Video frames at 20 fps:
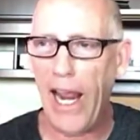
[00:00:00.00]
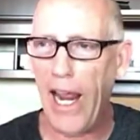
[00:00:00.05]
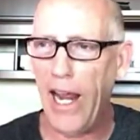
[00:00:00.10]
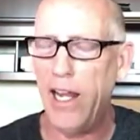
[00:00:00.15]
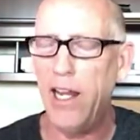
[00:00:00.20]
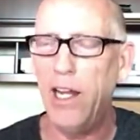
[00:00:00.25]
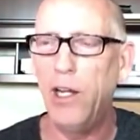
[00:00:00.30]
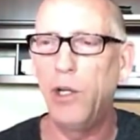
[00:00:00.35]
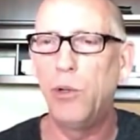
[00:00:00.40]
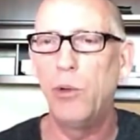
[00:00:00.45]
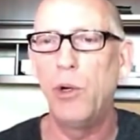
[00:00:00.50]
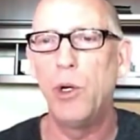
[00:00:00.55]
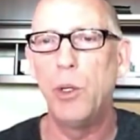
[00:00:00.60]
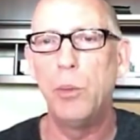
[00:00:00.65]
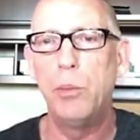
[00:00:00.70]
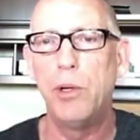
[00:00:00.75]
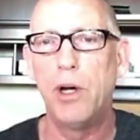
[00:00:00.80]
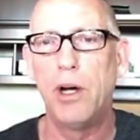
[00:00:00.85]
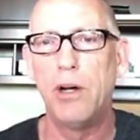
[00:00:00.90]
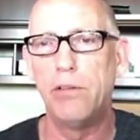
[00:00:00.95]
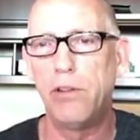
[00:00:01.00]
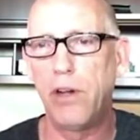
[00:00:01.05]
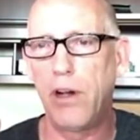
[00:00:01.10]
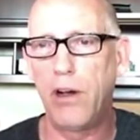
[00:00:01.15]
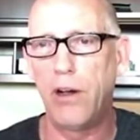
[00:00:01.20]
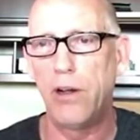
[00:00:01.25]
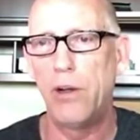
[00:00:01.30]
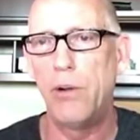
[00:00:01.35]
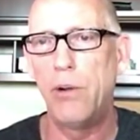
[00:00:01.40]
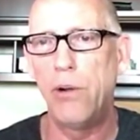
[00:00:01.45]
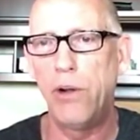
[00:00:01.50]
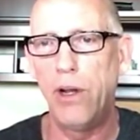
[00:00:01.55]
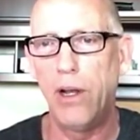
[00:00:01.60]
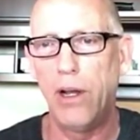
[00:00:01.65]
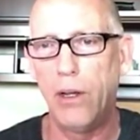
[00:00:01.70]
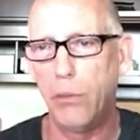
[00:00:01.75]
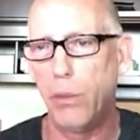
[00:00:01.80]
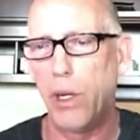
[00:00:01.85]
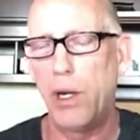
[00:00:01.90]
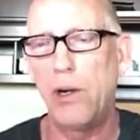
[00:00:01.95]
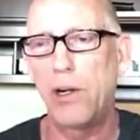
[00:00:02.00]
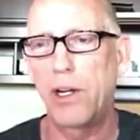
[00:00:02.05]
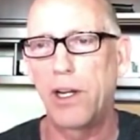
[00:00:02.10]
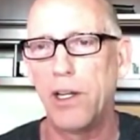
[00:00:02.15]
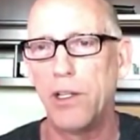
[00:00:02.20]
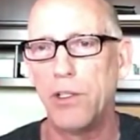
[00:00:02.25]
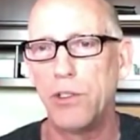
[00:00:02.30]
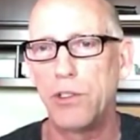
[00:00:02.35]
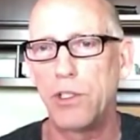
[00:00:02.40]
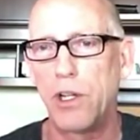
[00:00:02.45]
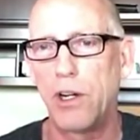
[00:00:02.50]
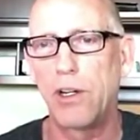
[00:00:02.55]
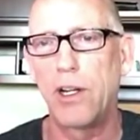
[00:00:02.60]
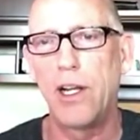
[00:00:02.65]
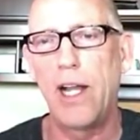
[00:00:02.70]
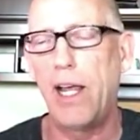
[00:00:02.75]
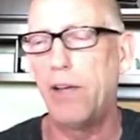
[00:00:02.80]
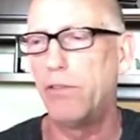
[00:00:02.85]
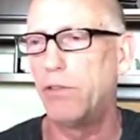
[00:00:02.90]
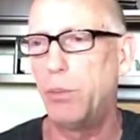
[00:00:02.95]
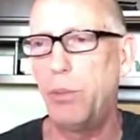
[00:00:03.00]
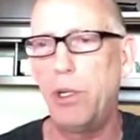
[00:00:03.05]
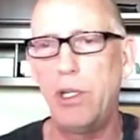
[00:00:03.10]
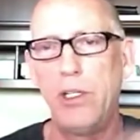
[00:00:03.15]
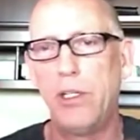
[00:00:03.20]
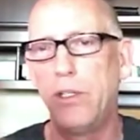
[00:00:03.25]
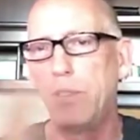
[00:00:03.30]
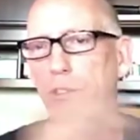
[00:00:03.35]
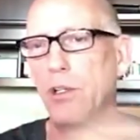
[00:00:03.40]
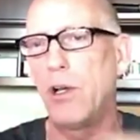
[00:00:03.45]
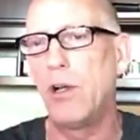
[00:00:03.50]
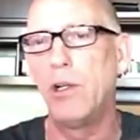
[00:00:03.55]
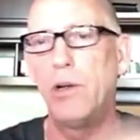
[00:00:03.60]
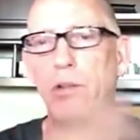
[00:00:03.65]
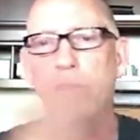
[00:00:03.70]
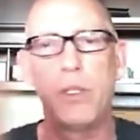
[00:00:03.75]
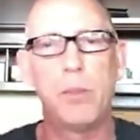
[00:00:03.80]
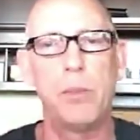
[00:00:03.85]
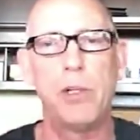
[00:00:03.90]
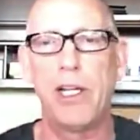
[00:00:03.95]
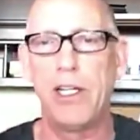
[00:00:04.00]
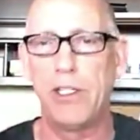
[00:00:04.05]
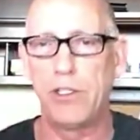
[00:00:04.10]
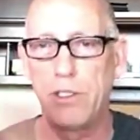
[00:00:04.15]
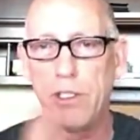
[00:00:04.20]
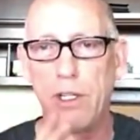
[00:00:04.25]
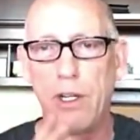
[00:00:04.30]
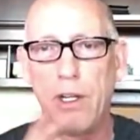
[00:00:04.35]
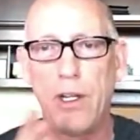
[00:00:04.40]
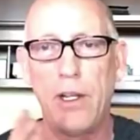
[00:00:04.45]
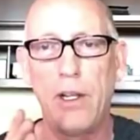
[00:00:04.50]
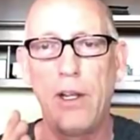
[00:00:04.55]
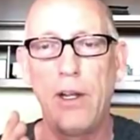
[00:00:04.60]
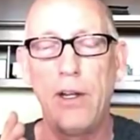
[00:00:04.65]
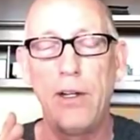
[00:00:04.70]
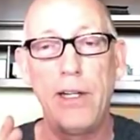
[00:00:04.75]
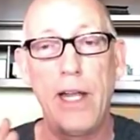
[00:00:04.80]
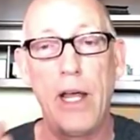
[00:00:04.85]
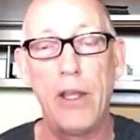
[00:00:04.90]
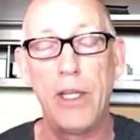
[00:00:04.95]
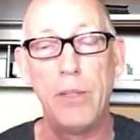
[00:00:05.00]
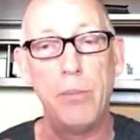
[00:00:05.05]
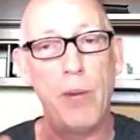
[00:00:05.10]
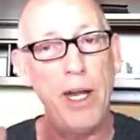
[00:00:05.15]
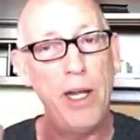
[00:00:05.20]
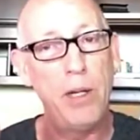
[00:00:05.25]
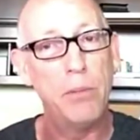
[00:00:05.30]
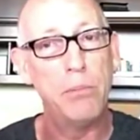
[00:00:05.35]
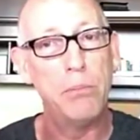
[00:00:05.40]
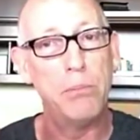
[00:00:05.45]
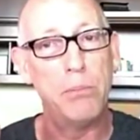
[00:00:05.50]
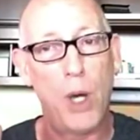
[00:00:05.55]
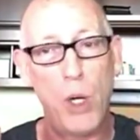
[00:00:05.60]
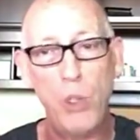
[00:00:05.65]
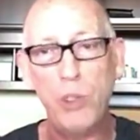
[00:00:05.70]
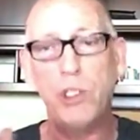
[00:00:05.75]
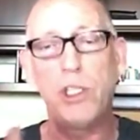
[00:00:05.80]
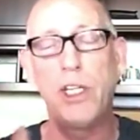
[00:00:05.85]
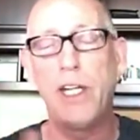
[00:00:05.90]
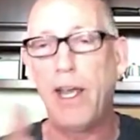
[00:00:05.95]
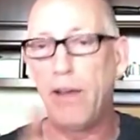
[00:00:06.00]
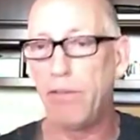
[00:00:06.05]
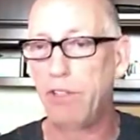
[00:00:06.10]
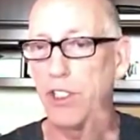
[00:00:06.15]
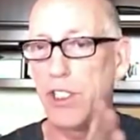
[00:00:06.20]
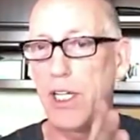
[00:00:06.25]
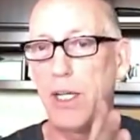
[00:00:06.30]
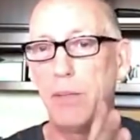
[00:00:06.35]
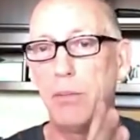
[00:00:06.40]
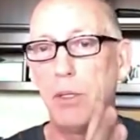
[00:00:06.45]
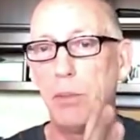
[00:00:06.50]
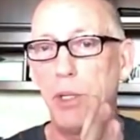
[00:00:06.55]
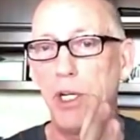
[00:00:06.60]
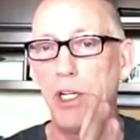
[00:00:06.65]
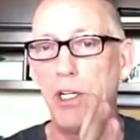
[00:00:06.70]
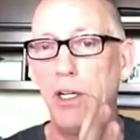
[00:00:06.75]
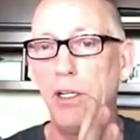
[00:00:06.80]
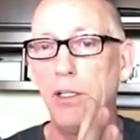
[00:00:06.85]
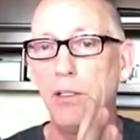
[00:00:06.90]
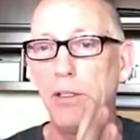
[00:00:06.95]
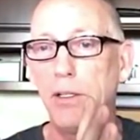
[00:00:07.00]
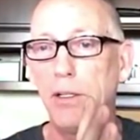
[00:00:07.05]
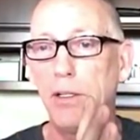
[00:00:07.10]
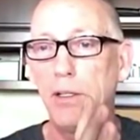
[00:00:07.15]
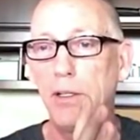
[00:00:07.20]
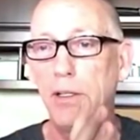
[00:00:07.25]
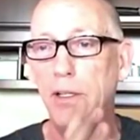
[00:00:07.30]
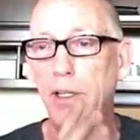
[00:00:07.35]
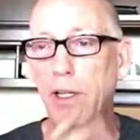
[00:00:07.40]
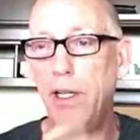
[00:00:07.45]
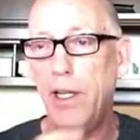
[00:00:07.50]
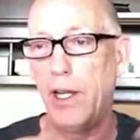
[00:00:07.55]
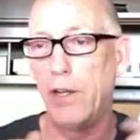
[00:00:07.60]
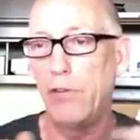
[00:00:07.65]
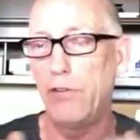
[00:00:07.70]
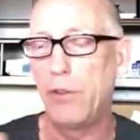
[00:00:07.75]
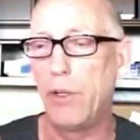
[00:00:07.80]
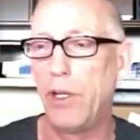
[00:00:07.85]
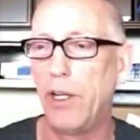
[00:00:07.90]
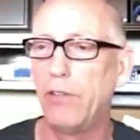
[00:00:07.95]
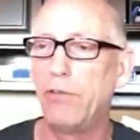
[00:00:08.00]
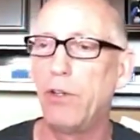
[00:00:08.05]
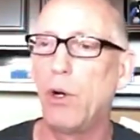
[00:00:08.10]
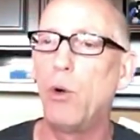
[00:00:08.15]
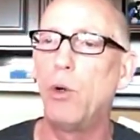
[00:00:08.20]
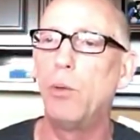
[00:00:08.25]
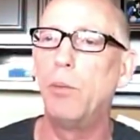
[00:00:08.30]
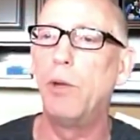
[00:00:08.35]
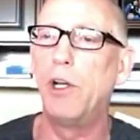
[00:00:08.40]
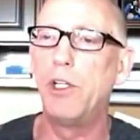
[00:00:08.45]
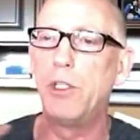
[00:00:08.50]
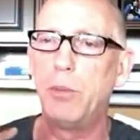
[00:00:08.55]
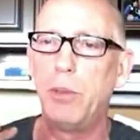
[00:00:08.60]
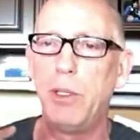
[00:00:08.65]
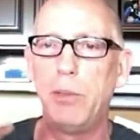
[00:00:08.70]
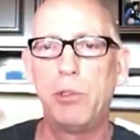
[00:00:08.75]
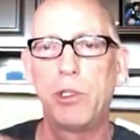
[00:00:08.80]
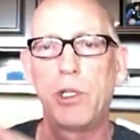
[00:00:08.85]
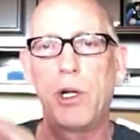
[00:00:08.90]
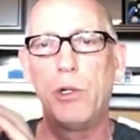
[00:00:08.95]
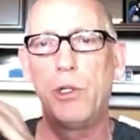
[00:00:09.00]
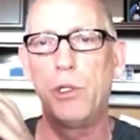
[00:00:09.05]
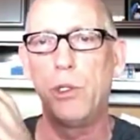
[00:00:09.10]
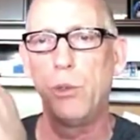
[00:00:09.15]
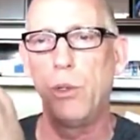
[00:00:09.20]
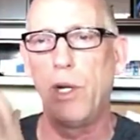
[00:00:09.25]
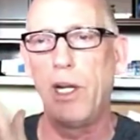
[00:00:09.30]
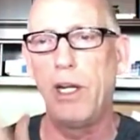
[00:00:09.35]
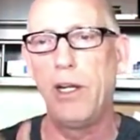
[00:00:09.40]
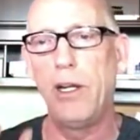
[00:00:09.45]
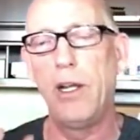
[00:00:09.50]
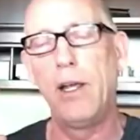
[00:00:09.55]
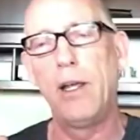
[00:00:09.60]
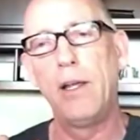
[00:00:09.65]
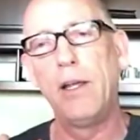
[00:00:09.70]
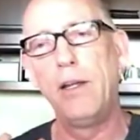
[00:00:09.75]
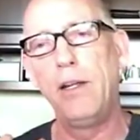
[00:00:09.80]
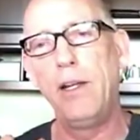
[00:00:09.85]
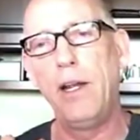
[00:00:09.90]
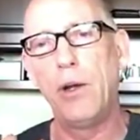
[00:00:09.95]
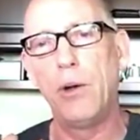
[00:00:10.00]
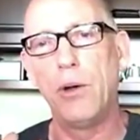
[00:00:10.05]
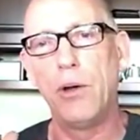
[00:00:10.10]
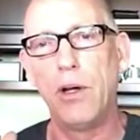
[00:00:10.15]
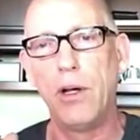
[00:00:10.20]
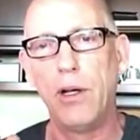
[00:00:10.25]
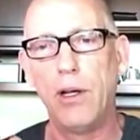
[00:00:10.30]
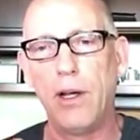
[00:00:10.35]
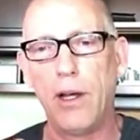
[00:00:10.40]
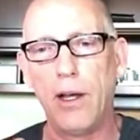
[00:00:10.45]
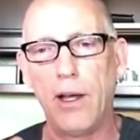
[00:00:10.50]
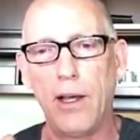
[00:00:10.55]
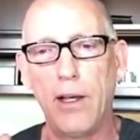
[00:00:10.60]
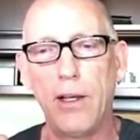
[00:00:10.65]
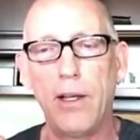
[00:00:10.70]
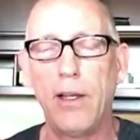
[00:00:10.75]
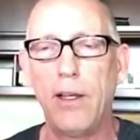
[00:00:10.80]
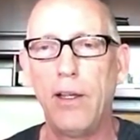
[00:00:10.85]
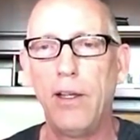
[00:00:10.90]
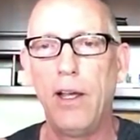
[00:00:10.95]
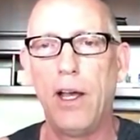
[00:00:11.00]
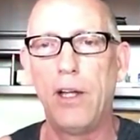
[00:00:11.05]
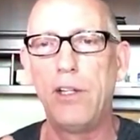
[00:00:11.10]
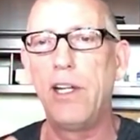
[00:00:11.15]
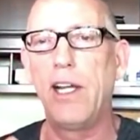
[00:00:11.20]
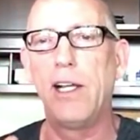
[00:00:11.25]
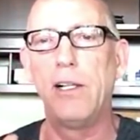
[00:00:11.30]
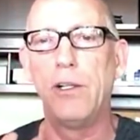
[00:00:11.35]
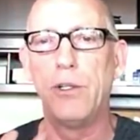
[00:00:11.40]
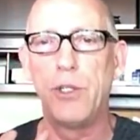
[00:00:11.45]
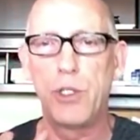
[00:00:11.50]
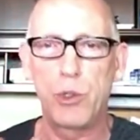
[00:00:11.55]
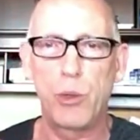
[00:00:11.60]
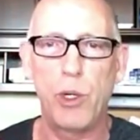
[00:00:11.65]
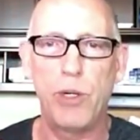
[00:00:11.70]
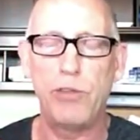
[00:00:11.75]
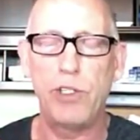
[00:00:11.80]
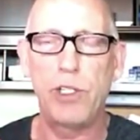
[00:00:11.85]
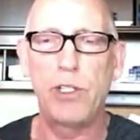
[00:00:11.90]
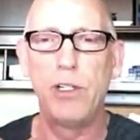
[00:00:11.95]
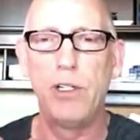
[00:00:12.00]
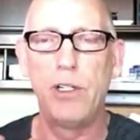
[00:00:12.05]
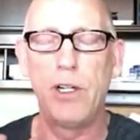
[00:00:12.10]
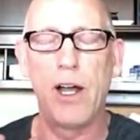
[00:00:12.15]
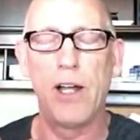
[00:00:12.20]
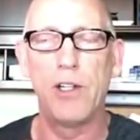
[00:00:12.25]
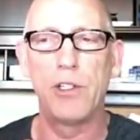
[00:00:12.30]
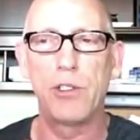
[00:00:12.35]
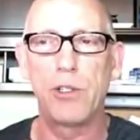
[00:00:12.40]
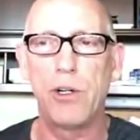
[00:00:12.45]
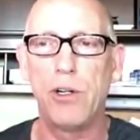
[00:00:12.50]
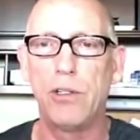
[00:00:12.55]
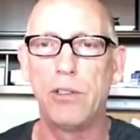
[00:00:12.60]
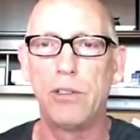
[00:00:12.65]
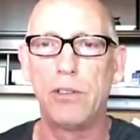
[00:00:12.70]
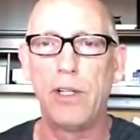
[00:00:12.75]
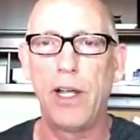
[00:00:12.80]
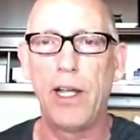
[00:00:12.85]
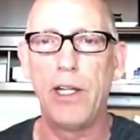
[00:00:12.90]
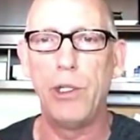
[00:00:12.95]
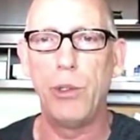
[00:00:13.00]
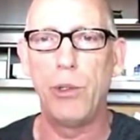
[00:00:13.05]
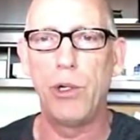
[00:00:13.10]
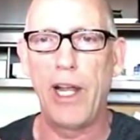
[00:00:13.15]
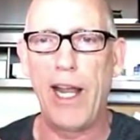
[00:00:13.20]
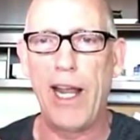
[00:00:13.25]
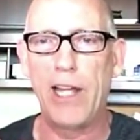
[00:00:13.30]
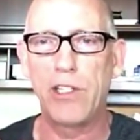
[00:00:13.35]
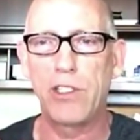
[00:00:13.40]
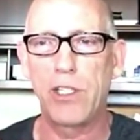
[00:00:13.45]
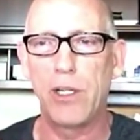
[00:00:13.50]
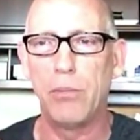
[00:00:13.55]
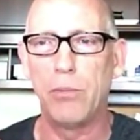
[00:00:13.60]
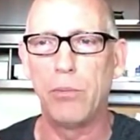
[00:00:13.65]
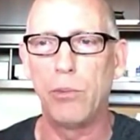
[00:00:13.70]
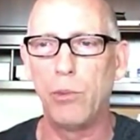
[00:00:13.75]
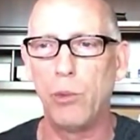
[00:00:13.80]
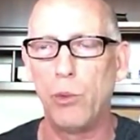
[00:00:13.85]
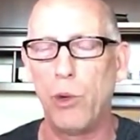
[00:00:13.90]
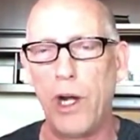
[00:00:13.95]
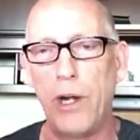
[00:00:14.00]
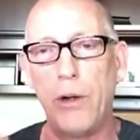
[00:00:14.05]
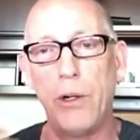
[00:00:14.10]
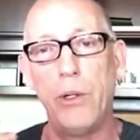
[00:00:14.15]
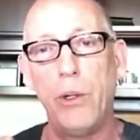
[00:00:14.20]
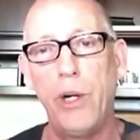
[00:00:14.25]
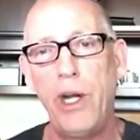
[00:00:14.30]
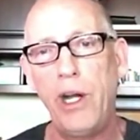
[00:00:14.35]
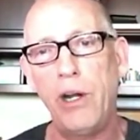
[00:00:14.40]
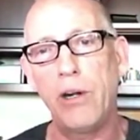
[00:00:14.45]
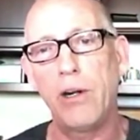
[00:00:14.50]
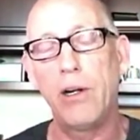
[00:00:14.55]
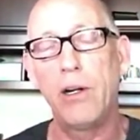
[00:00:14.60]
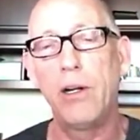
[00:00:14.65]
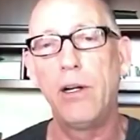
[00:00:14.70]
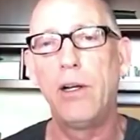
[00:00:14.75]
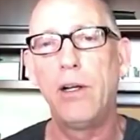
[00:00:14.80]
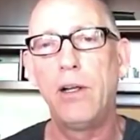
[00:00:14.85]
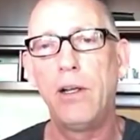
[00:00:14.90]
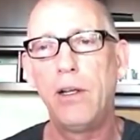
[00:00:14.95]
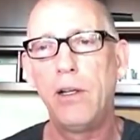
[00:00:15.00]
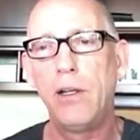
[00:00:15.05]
Any group of 100 Americans are going to have opinions all over the place. Now, they might mostly have the same opinion. If a whole bunch of people go to a Taylor Swift concert and you were to ask them, why are you here?